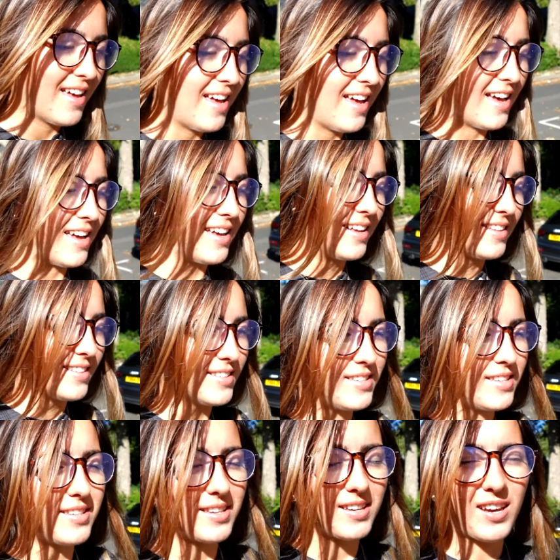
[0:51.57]

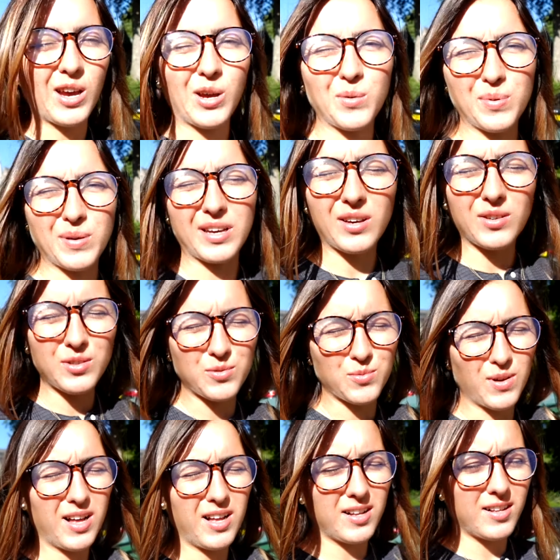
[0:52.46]
And I hope it goes
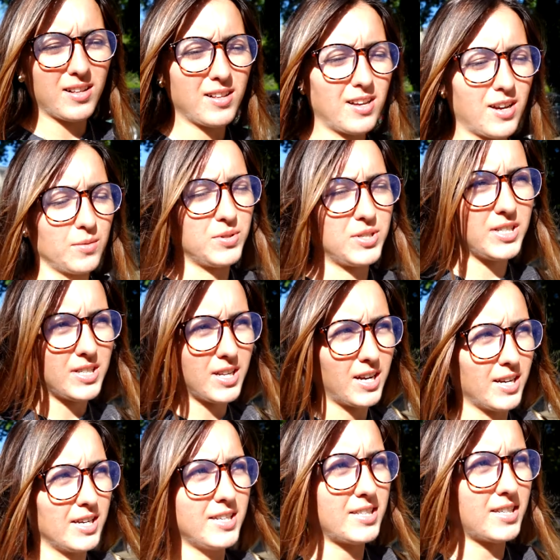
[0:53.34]
well. I hope she's
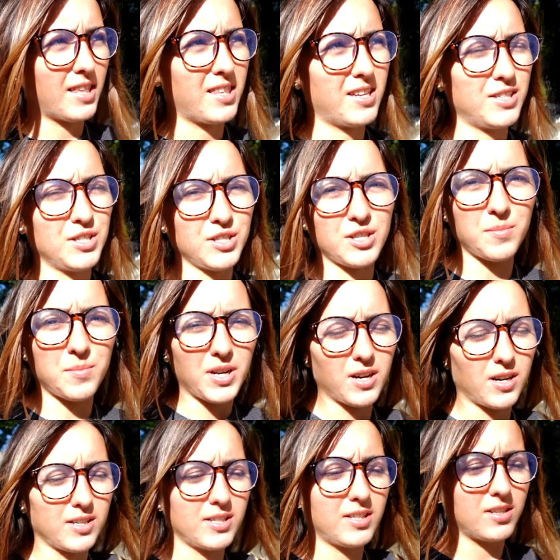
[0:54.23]
nice. I think she's gonna be
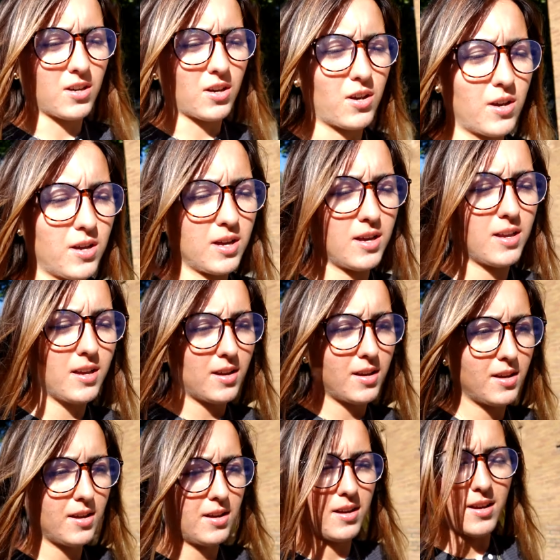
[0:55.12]
nice too.
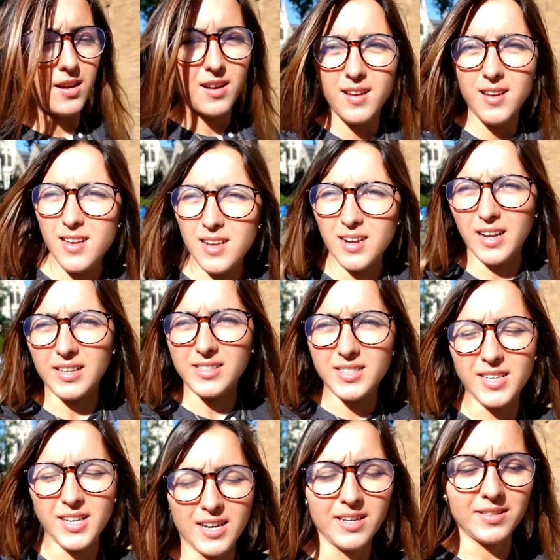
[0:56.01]
Let's
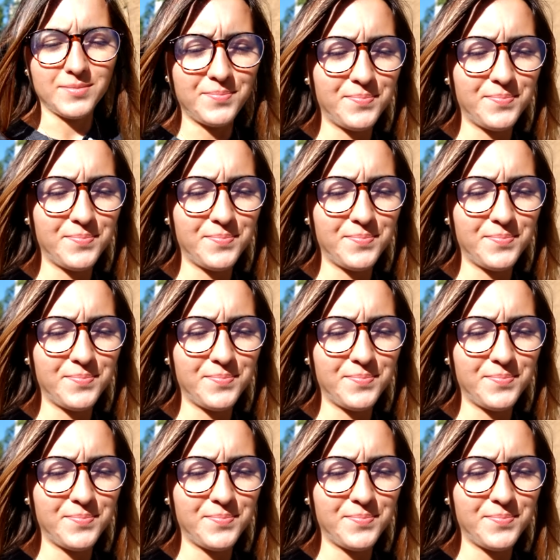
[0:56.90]
see.